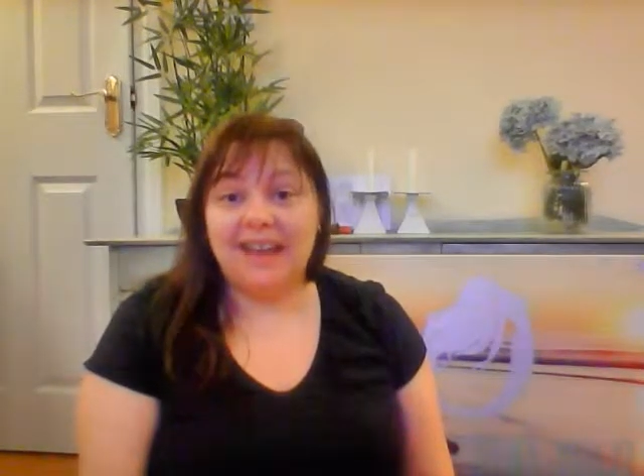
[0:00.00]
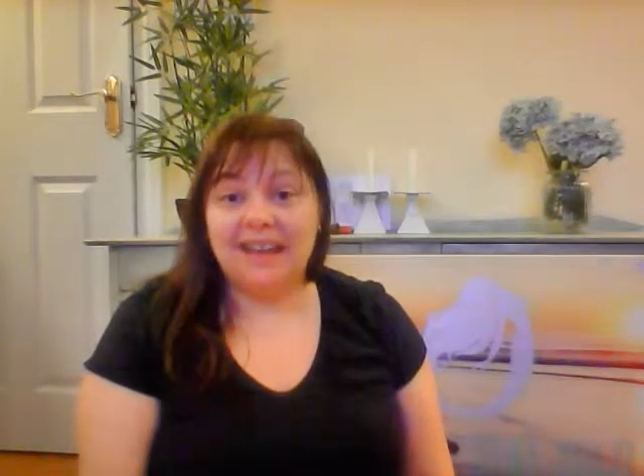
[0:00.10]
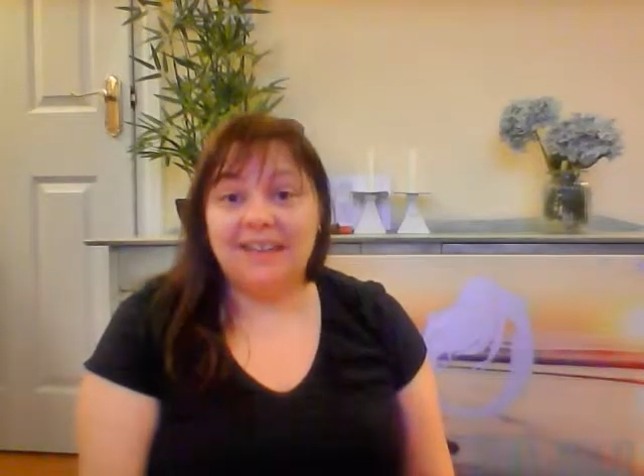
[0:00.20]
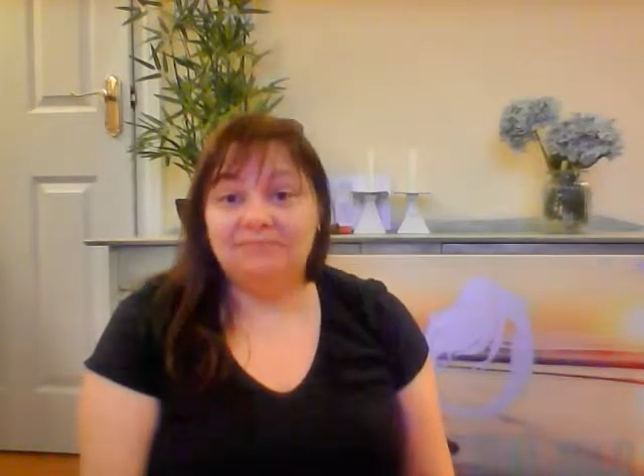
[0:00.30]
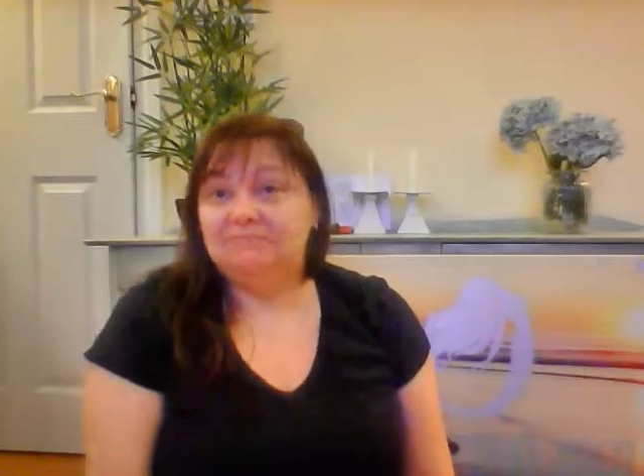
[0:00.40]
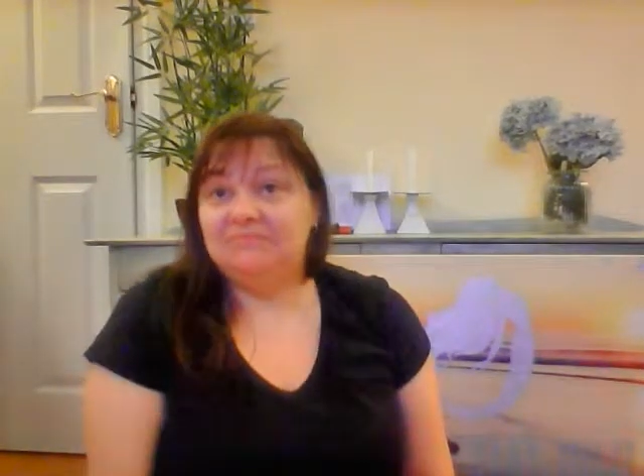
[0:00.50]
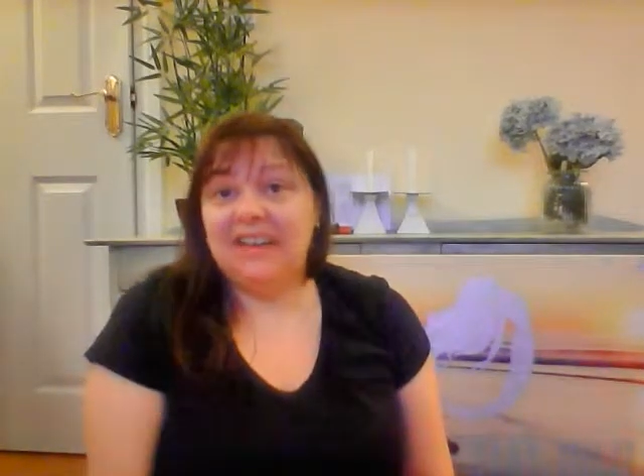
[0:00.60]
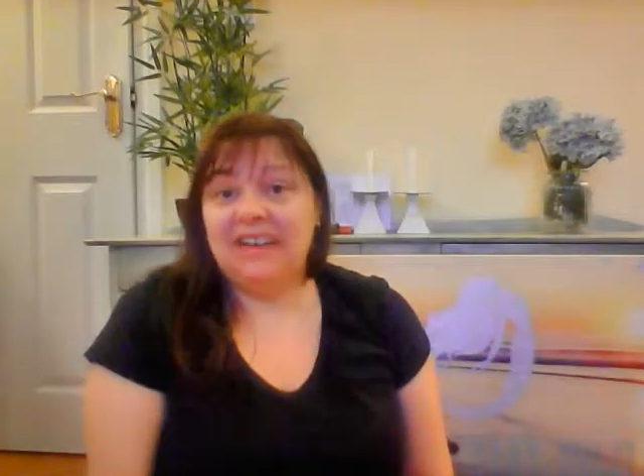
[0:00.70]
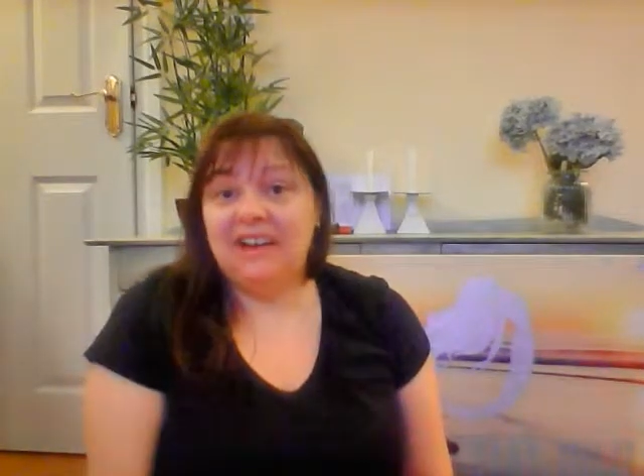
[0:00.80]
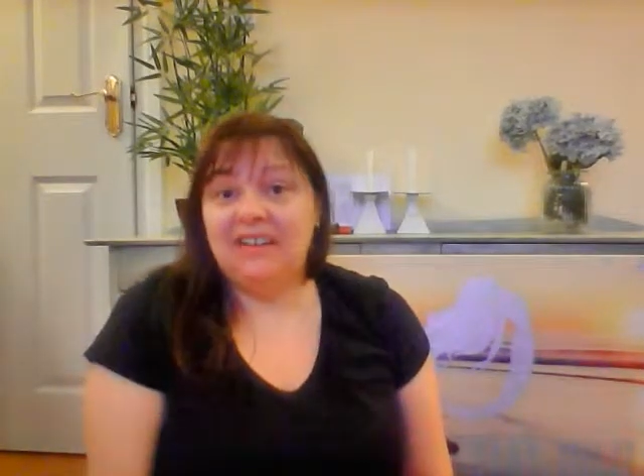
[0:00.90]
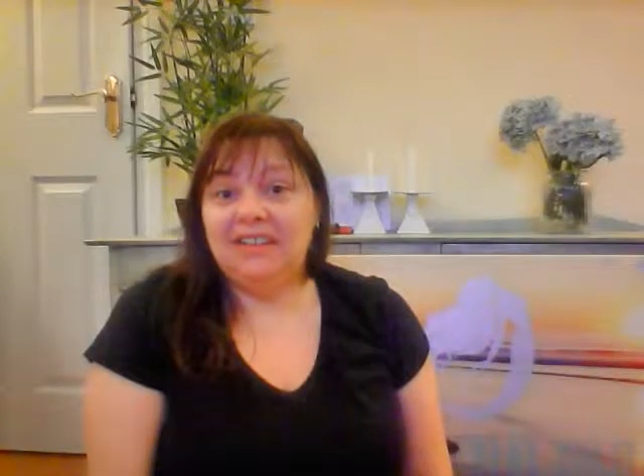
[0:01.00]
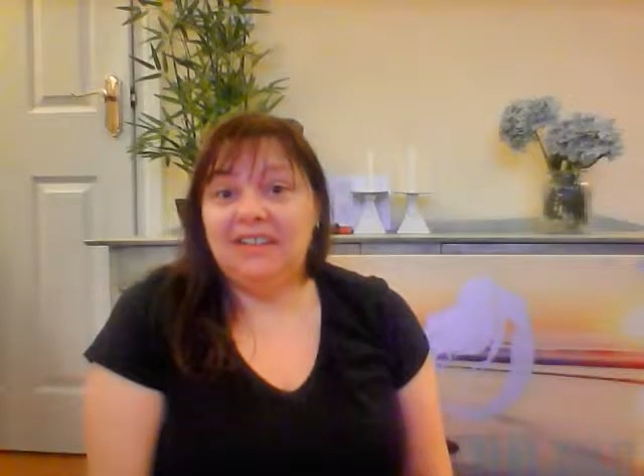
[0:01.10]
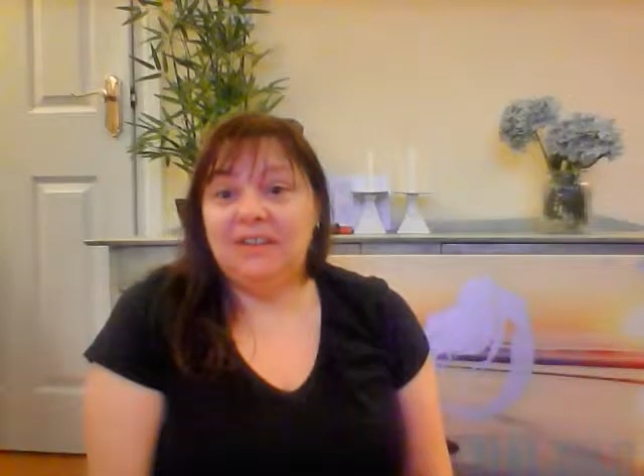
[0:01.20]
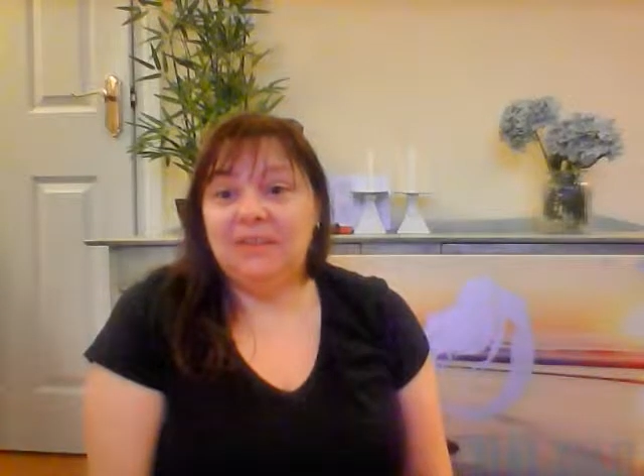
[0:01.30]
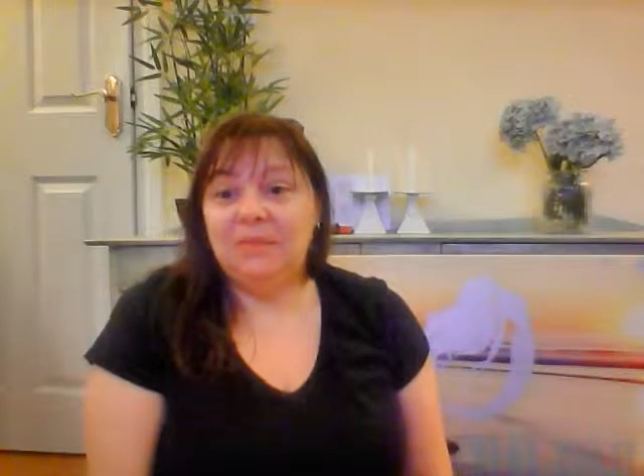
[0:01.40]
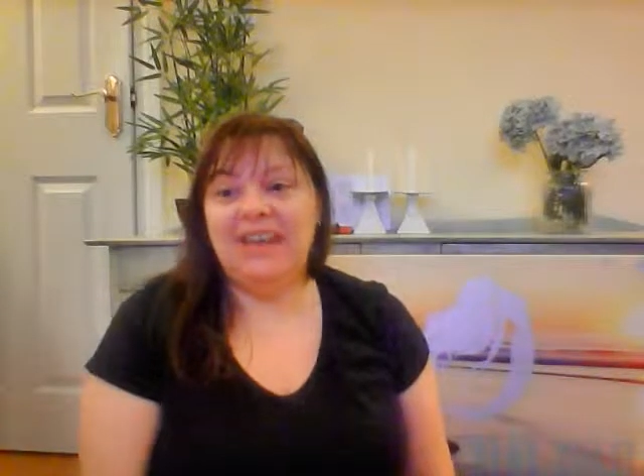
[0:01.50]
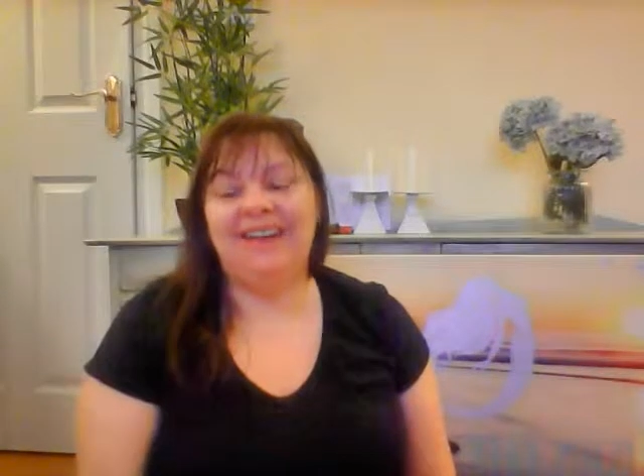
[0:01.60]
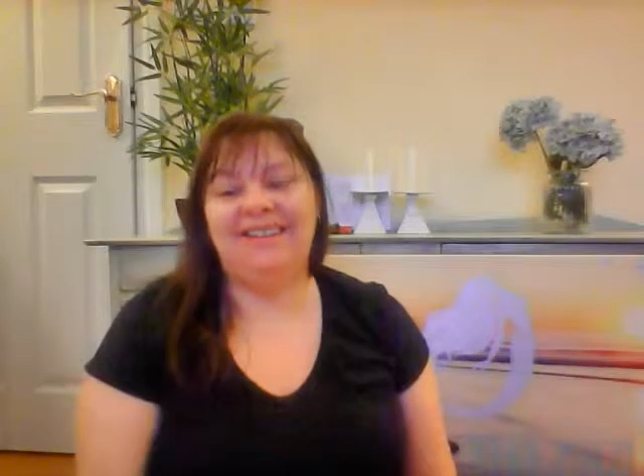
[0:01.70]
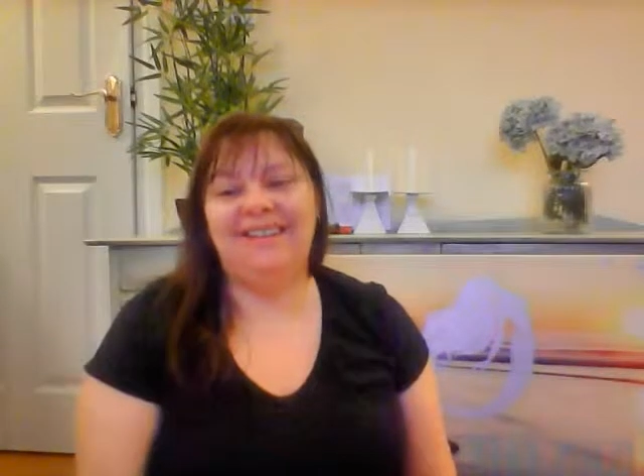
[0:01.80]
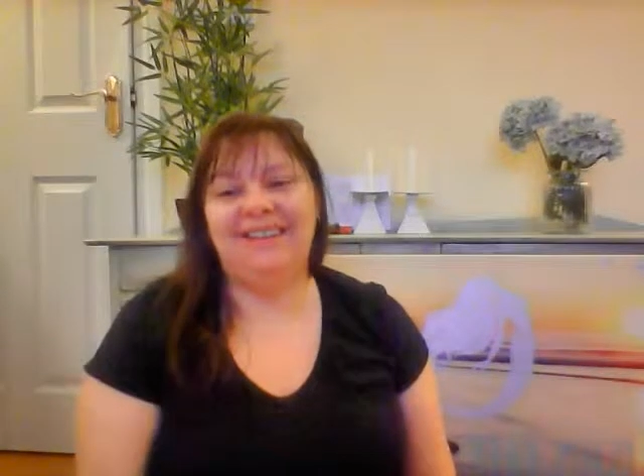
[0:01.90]
and it hardly cost me
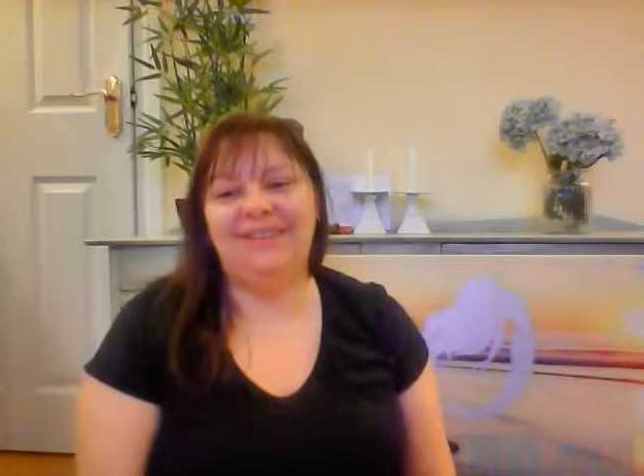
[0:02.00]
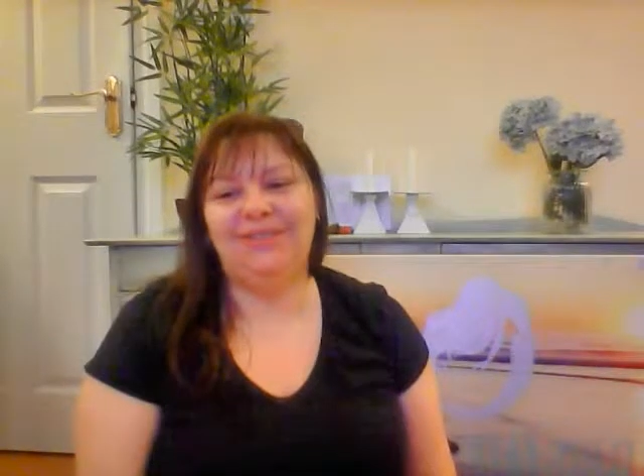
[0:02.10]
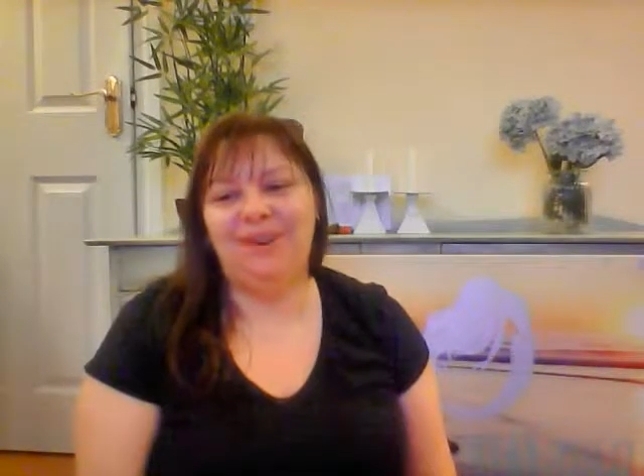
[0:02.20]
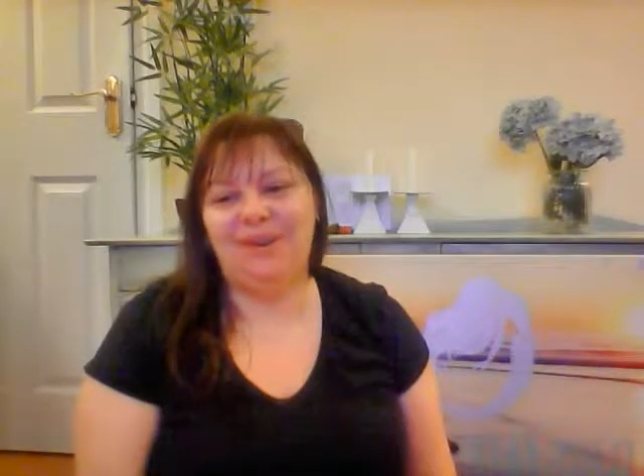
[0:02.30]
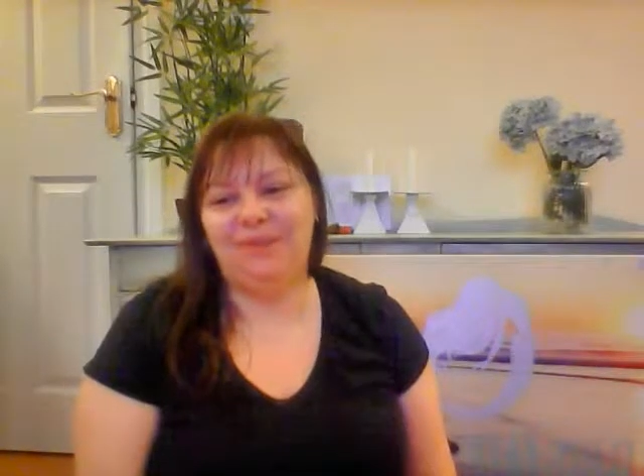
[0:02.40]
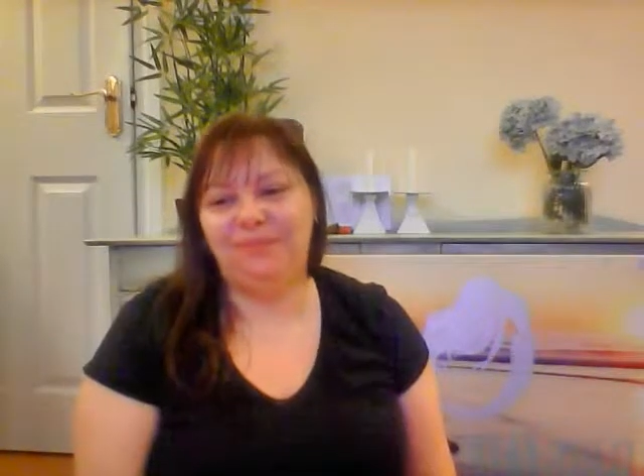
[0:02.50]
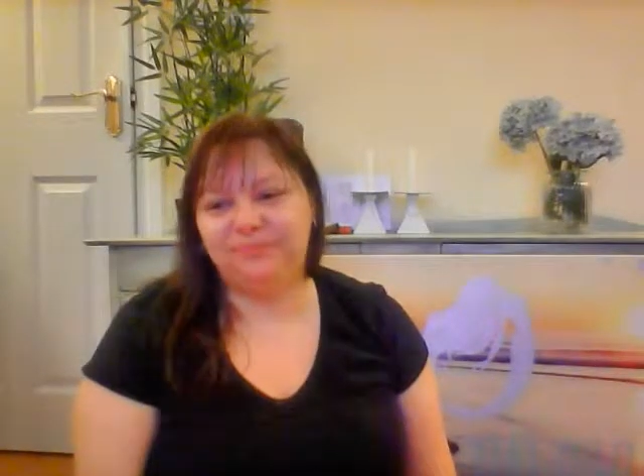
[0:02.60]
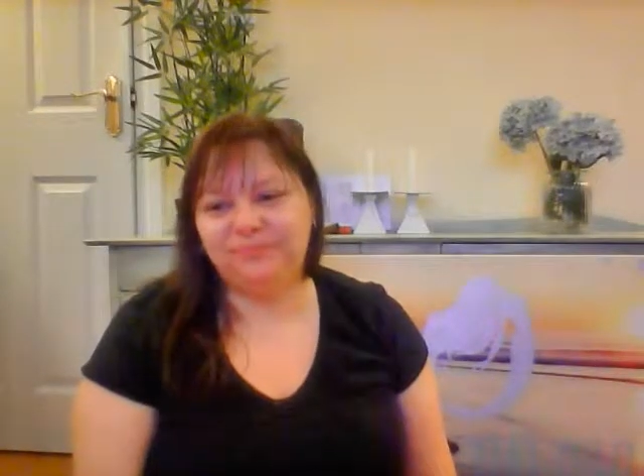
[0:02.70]
anything at all.